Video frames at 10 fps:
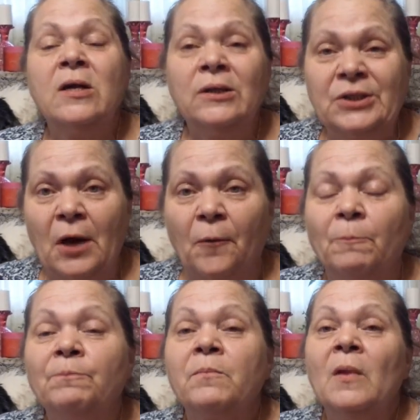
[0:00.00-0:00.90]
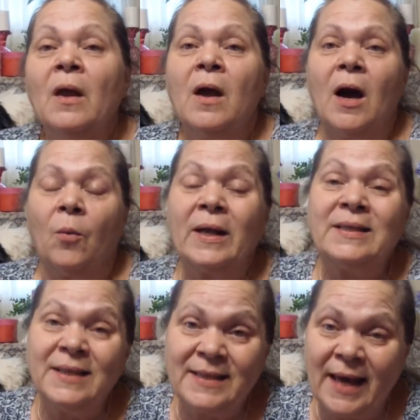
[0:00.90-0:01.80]
So, I went
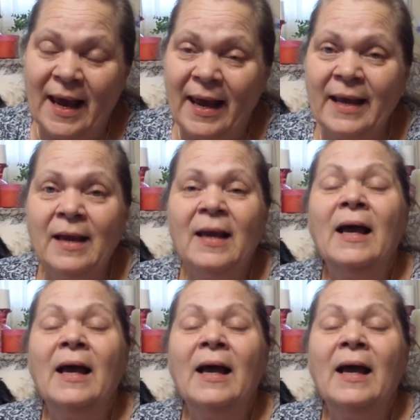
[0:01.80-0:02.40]
today.